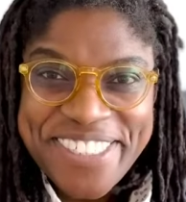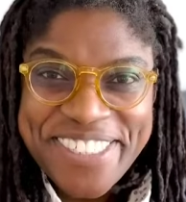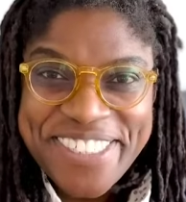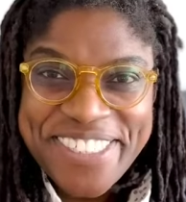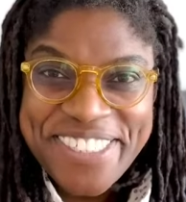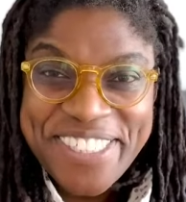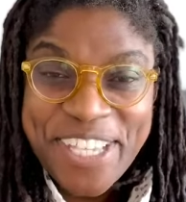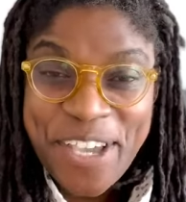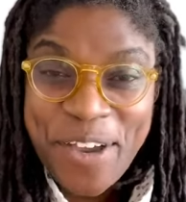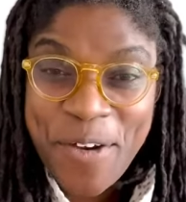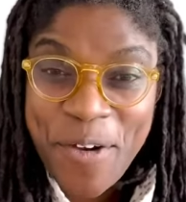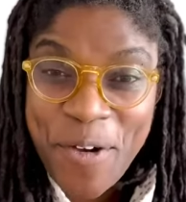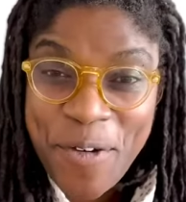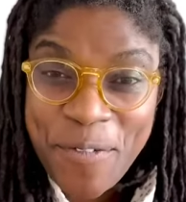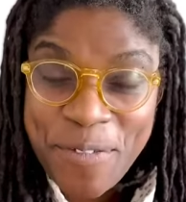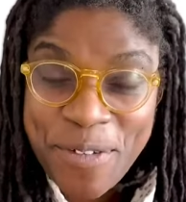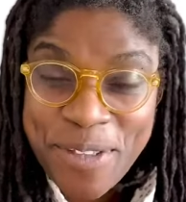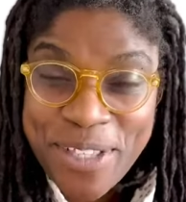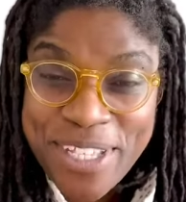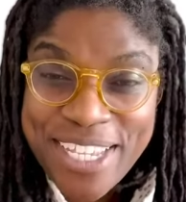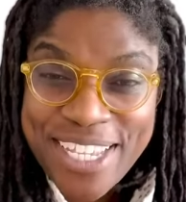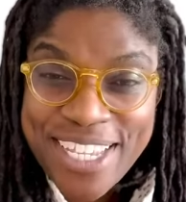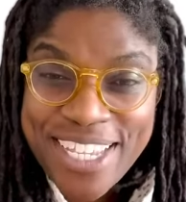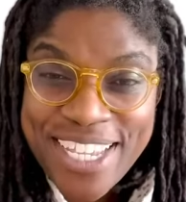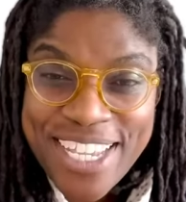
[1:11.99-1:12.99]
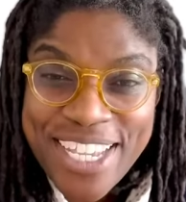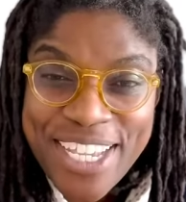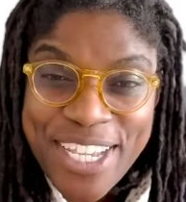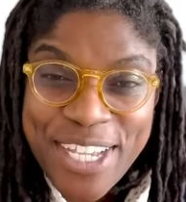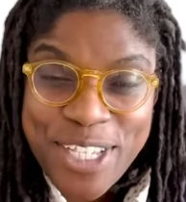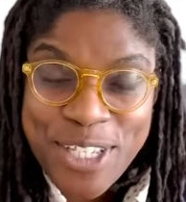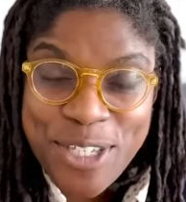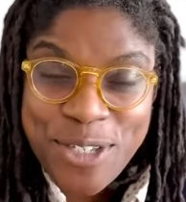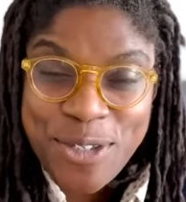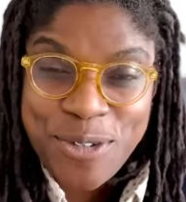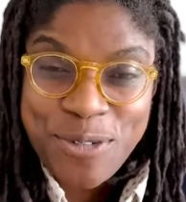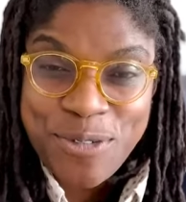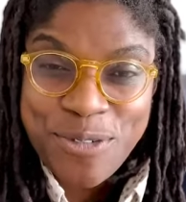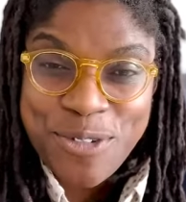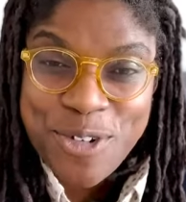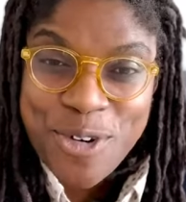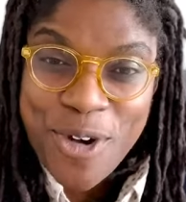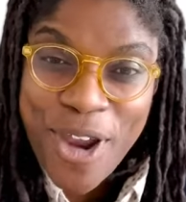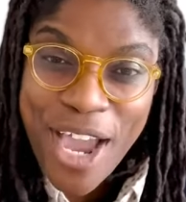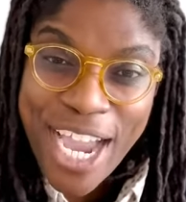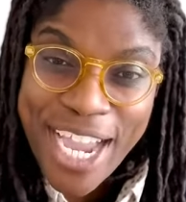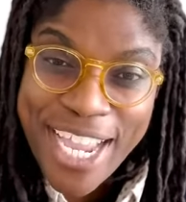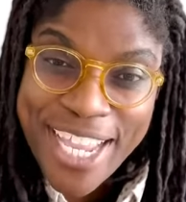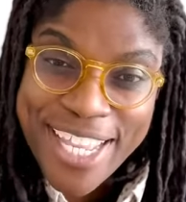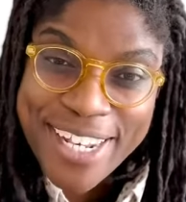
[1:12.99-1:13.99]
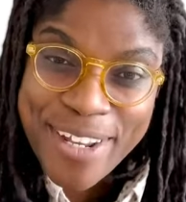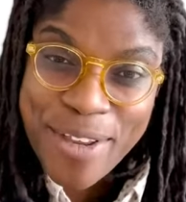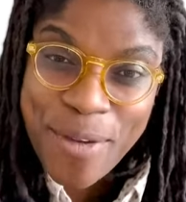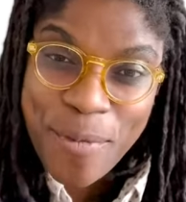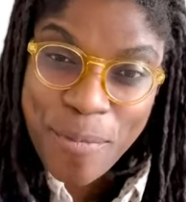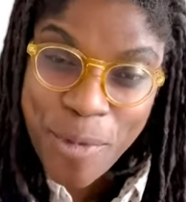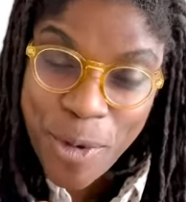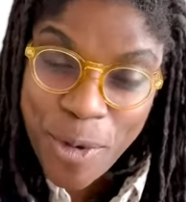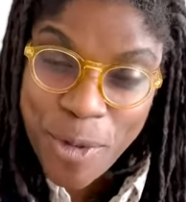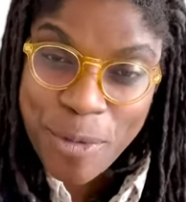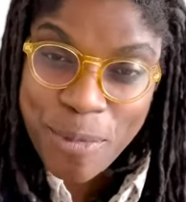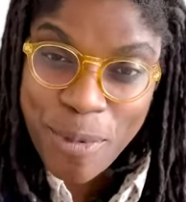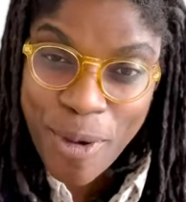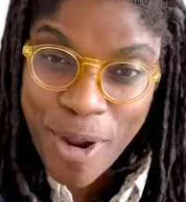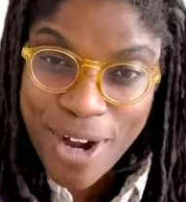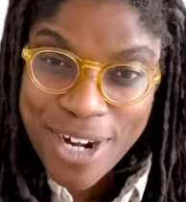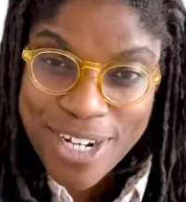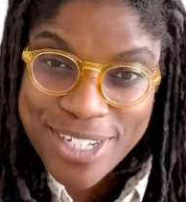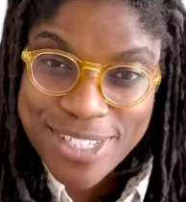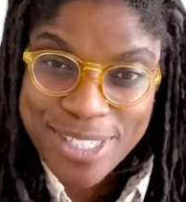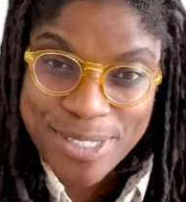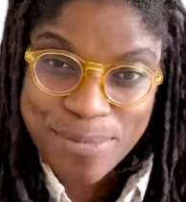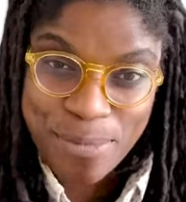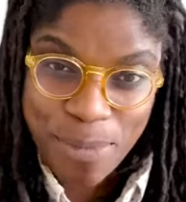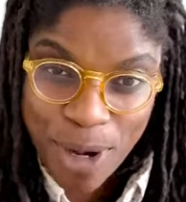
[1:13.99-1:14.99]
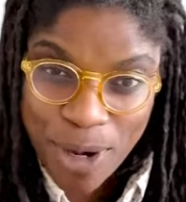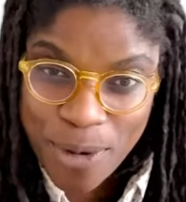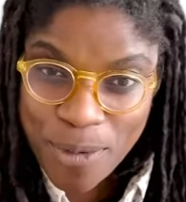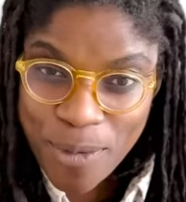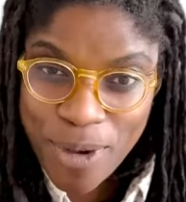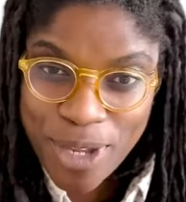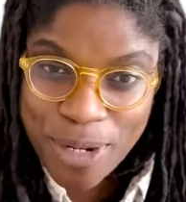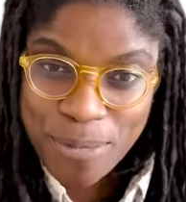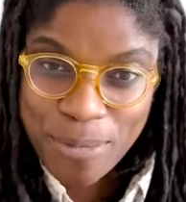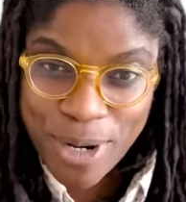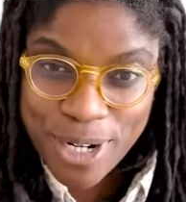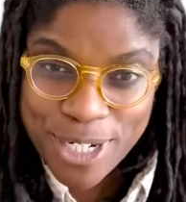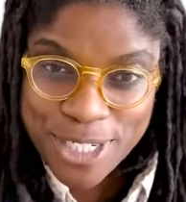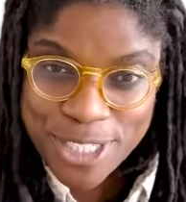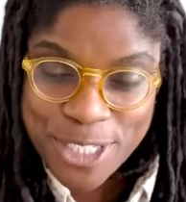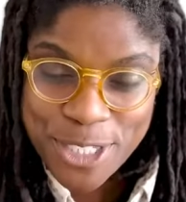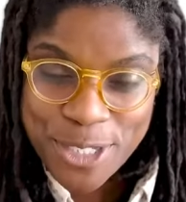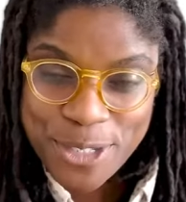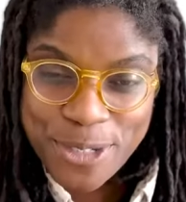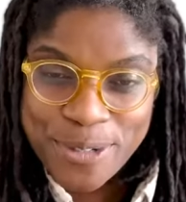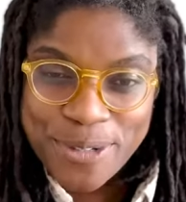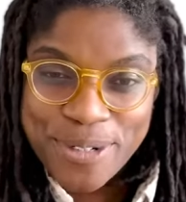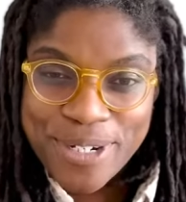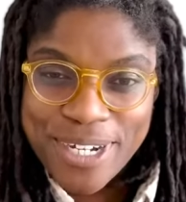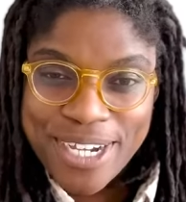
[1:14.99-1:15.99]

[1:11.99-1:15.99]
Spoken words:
So hopefully you've tried both parts, part one, part two,